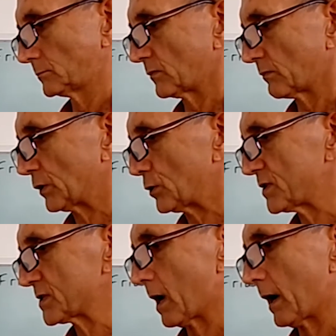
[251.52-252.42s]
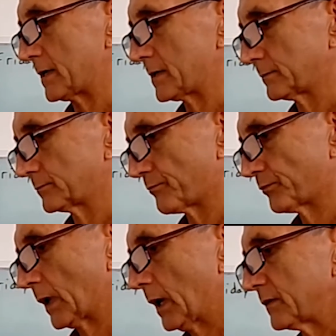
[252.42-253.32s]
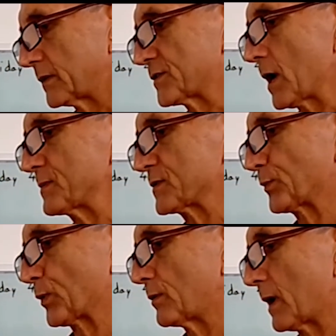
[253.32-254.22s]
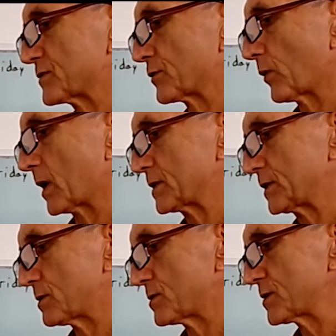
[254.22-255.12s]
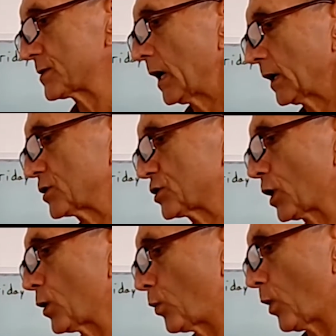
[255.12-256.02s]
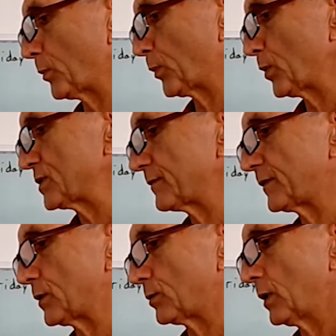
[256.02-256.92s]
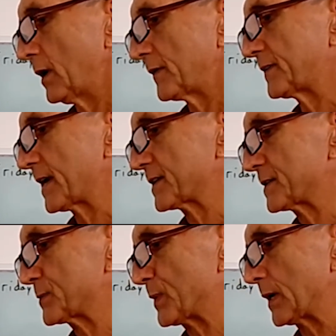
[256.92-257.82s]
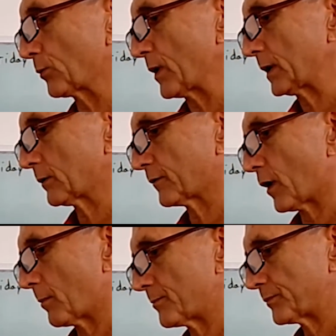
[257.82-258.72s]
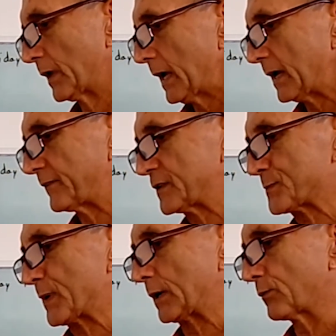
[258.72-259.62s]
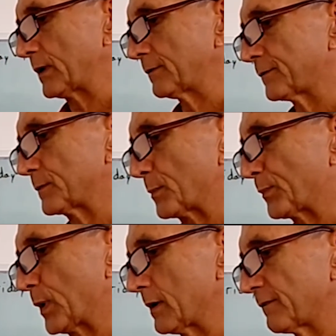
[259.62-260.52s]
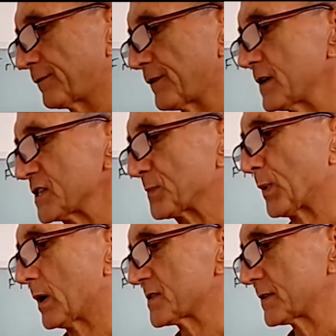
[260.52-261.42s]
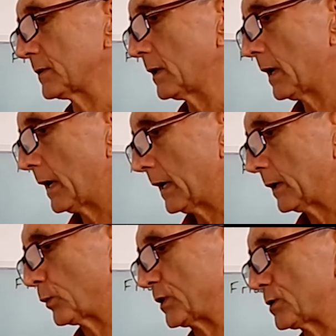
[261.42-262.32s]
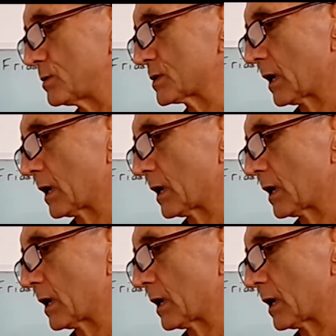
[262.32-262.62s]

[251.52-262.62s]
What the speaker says: You decide. The types of pronouns a writer uses can show what point of view the text is being written from. If it's being written from the first person, we use